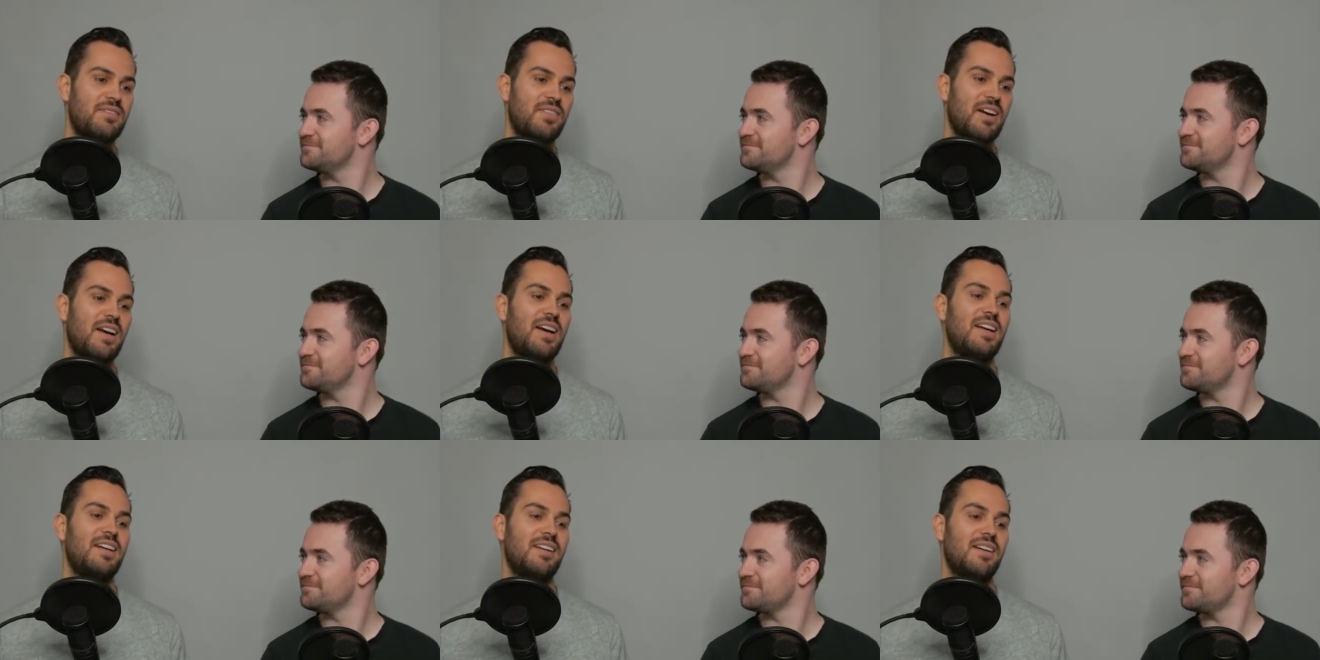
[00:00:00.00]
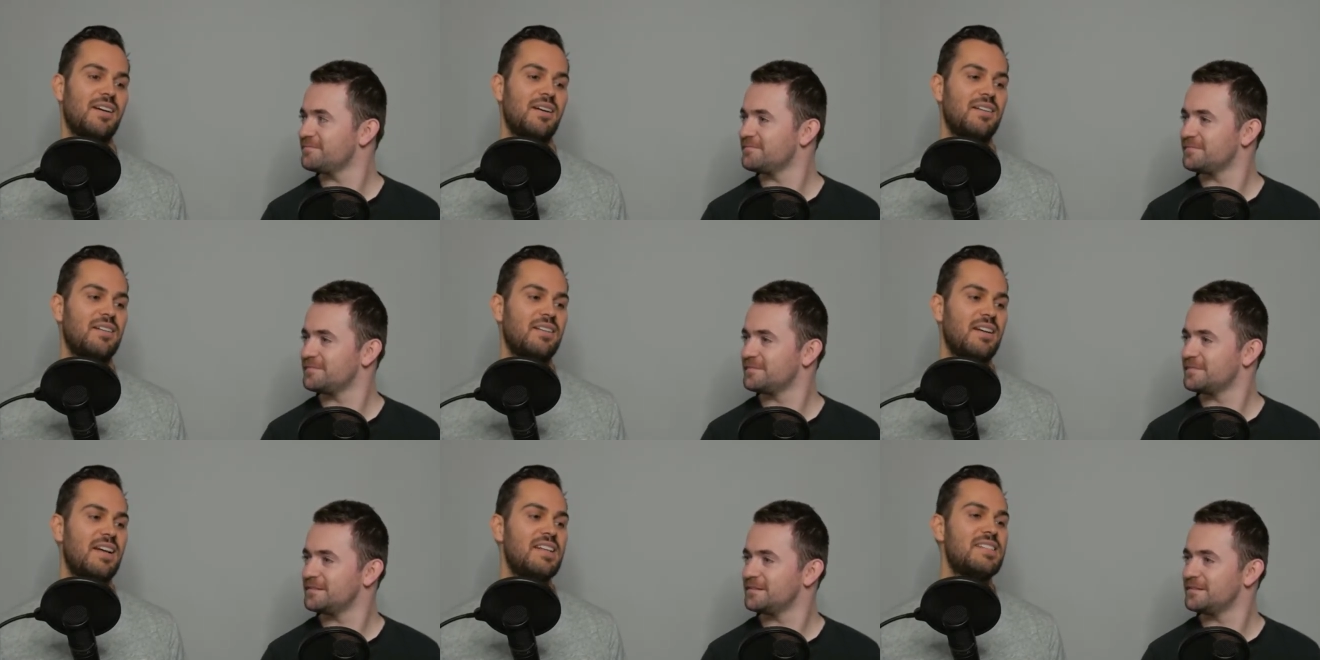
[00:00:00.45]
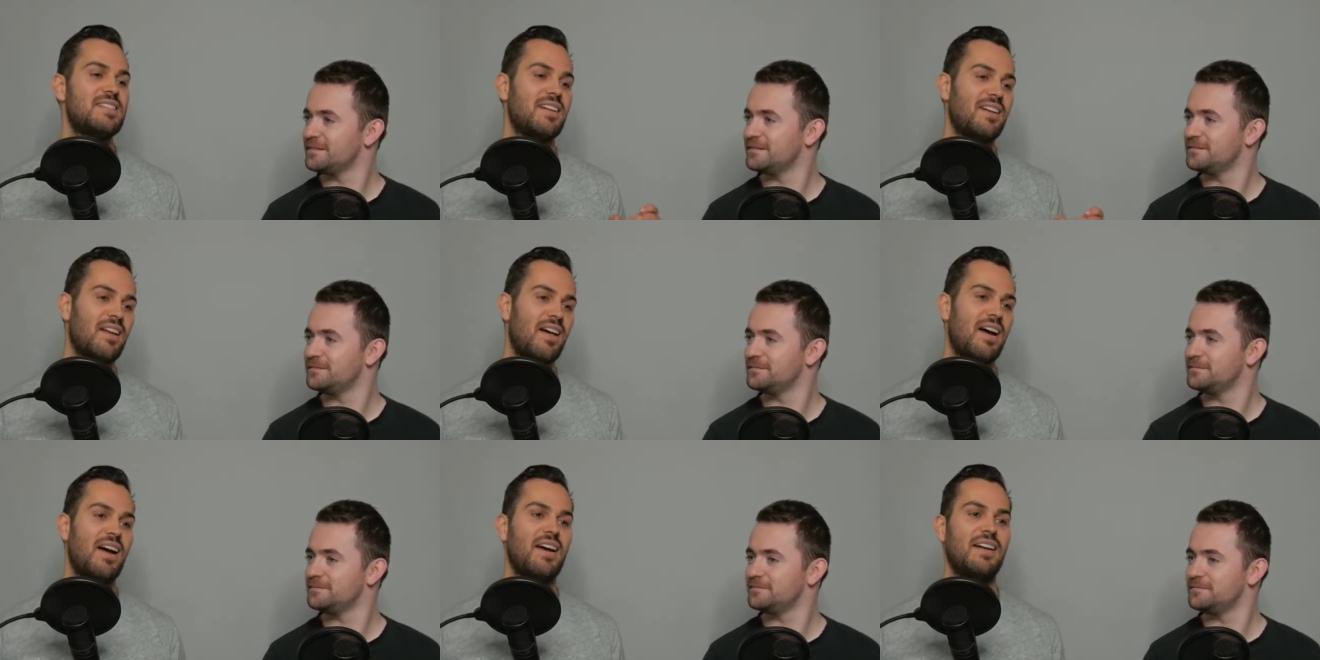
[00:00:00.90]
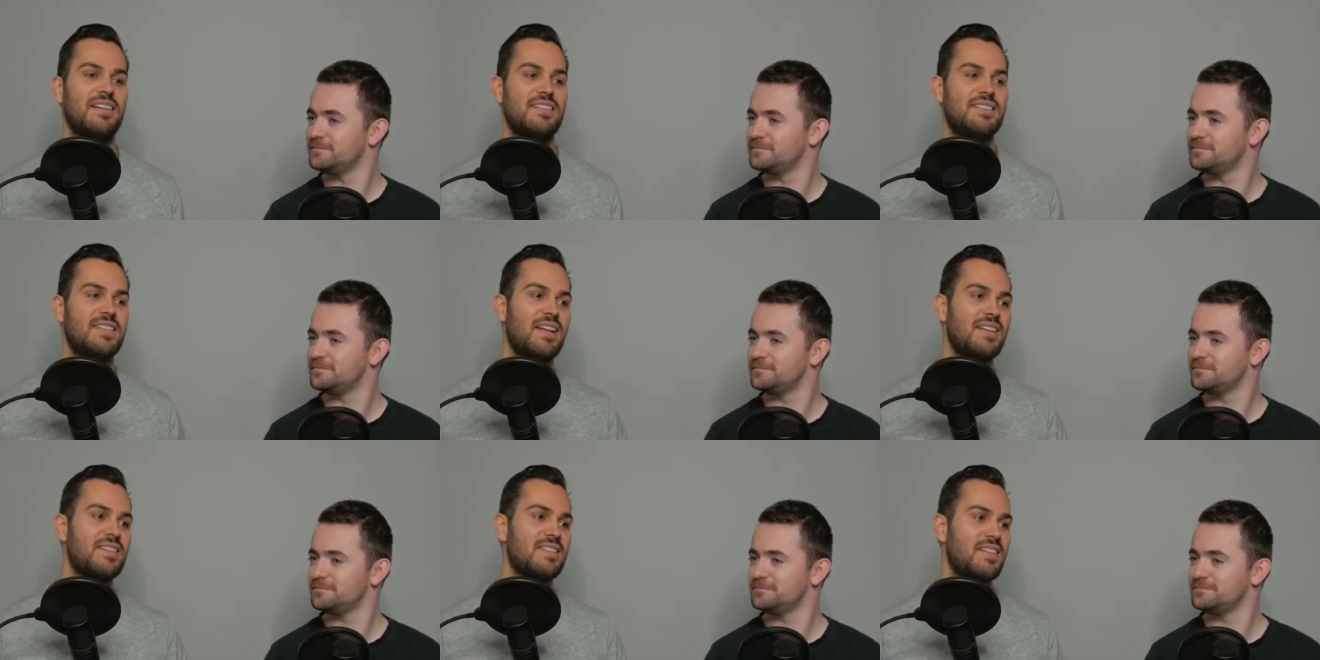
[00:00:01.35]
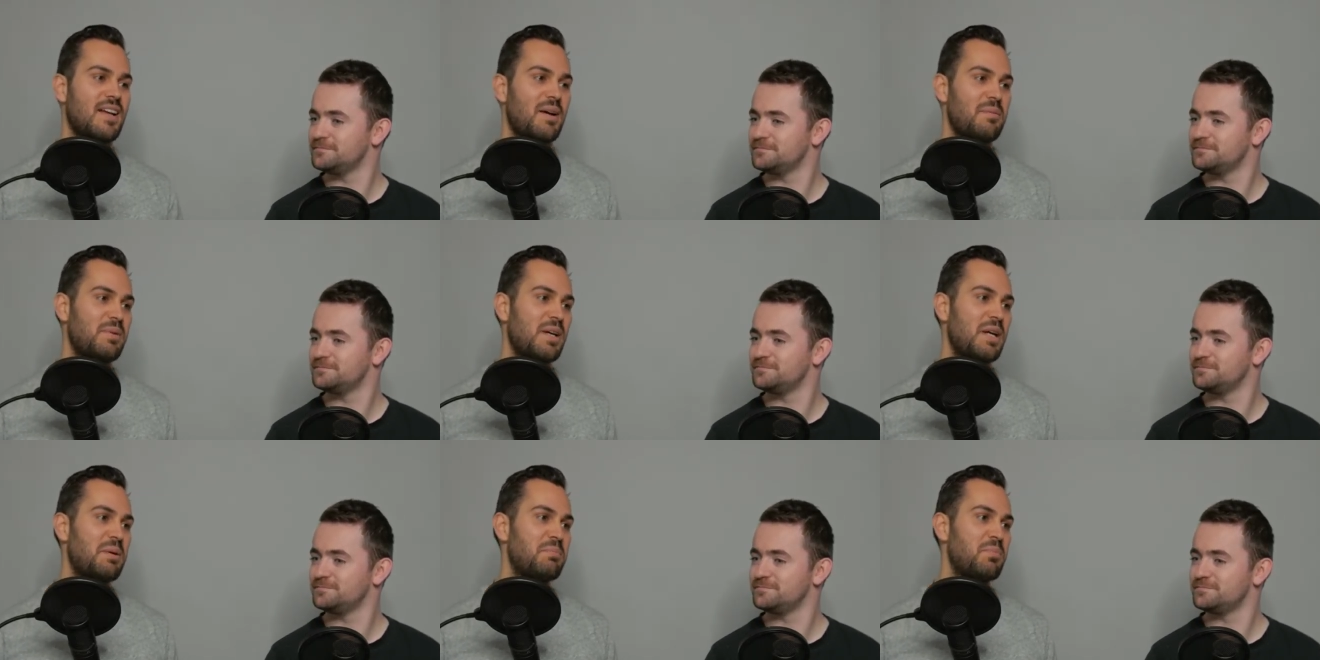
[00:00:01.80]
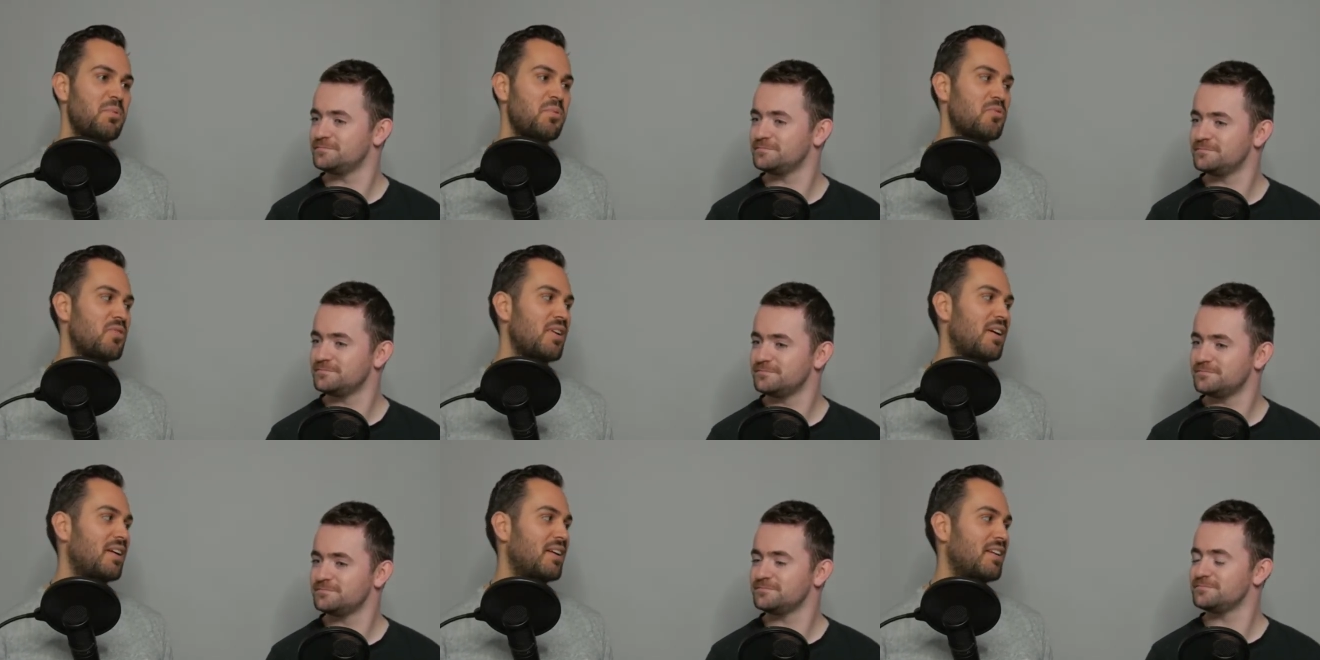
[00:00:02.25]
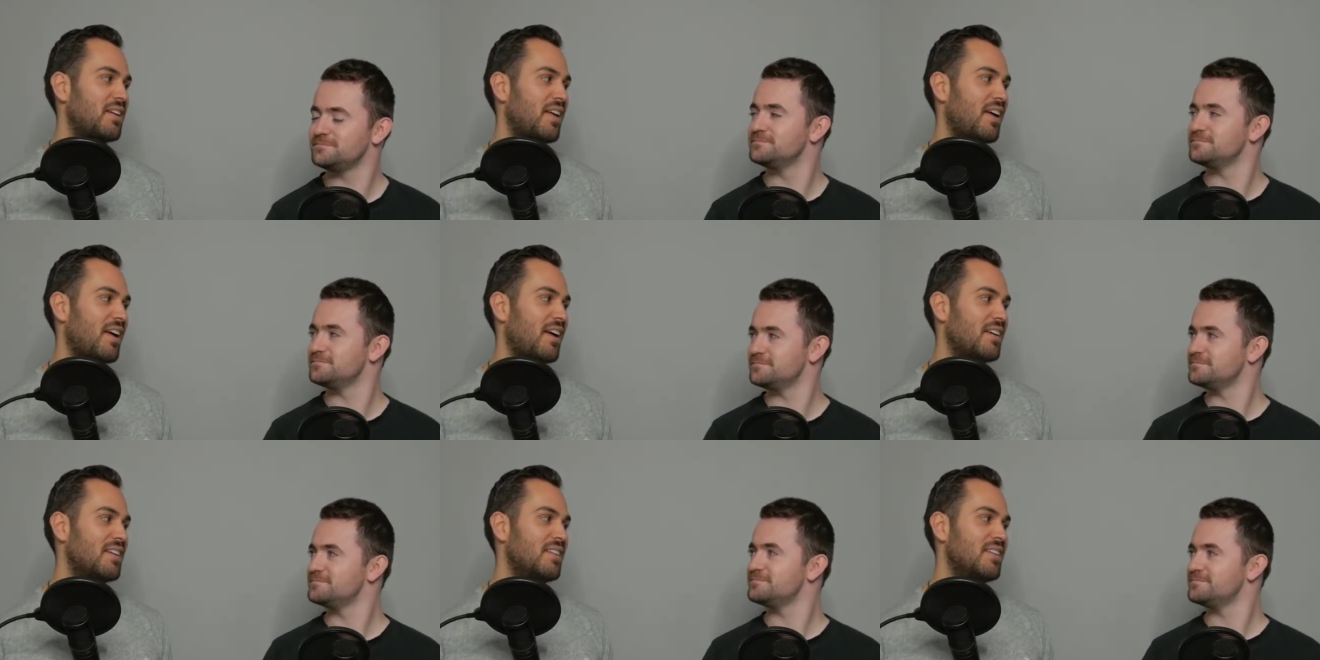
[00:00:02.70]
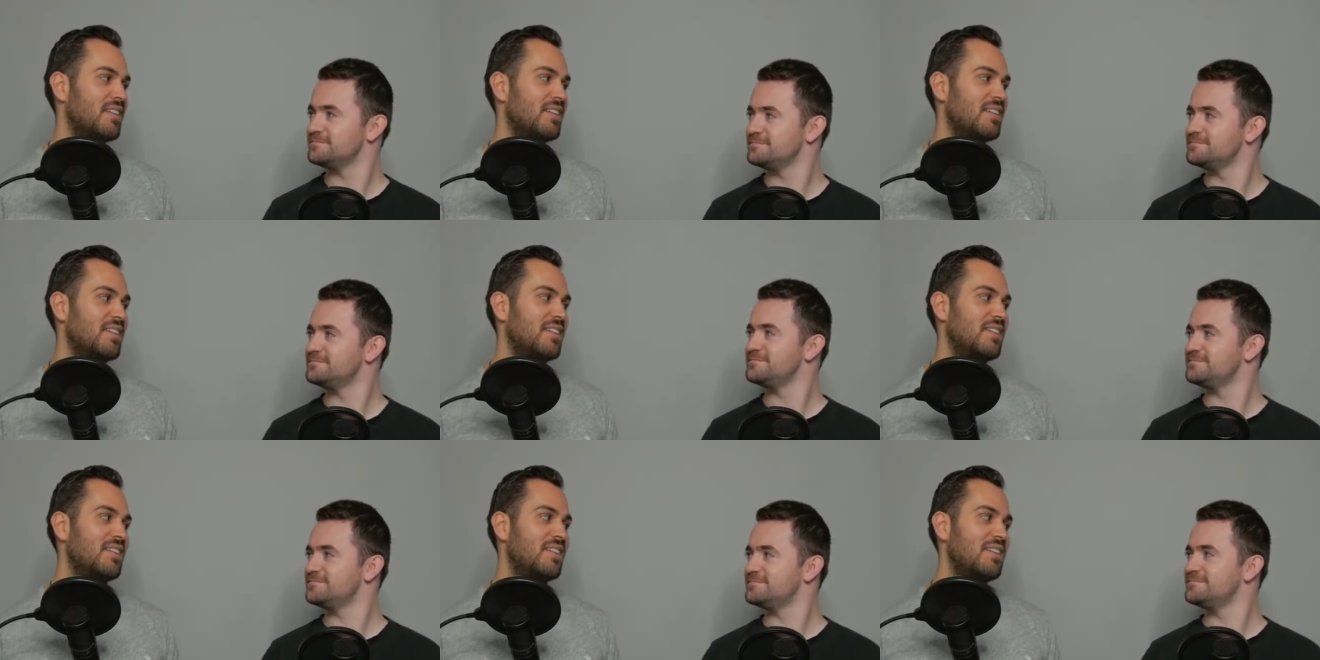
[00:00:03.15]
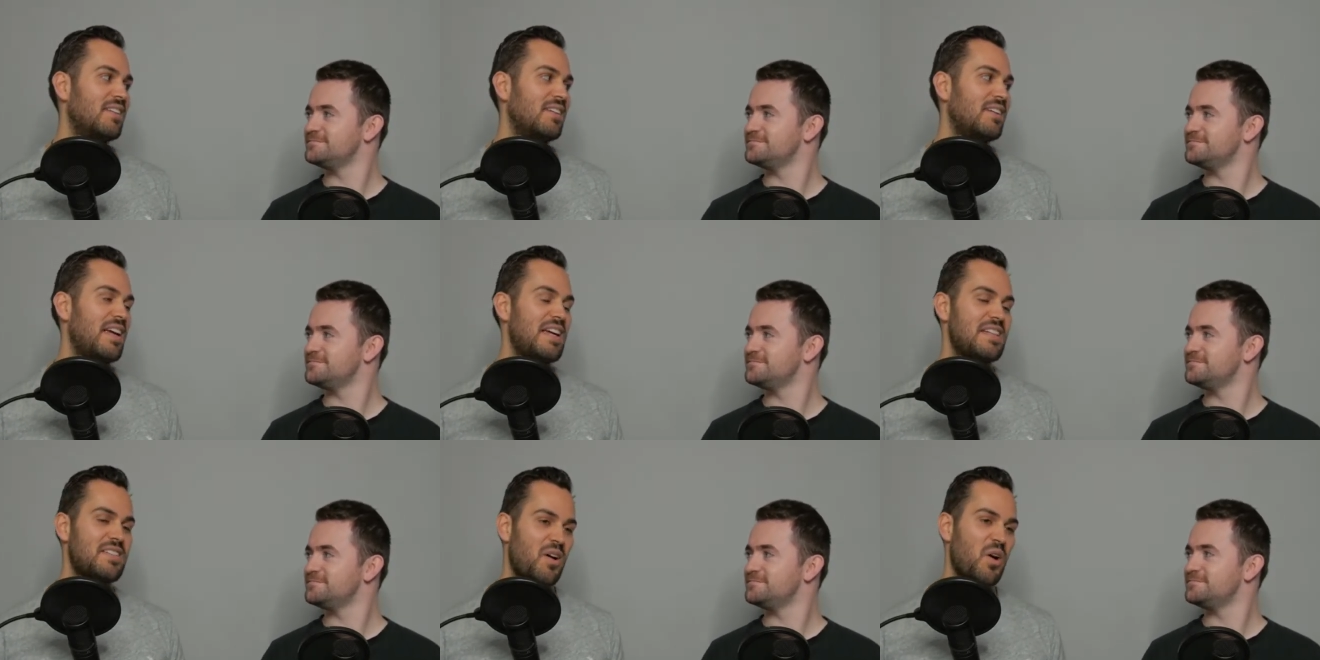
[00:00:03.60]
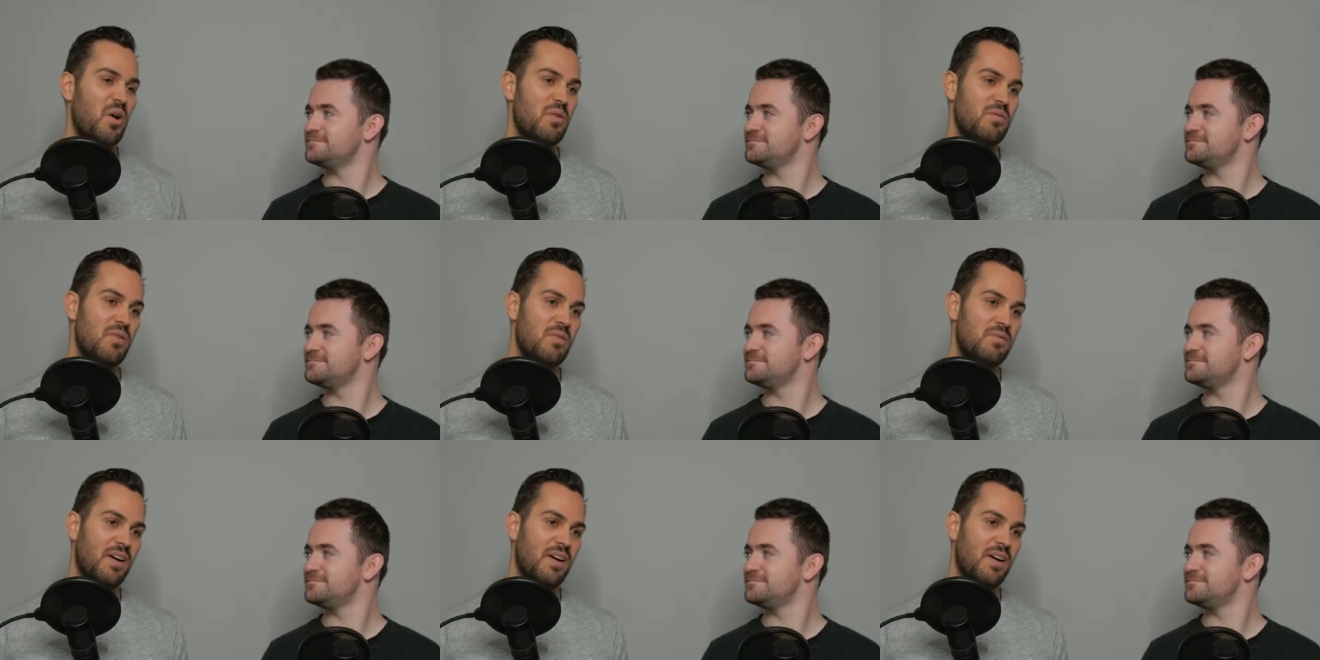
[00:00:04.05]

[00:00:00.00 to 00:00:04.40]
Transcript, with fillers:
Speaker 1: failure is a lie in the sense that people think that it's over.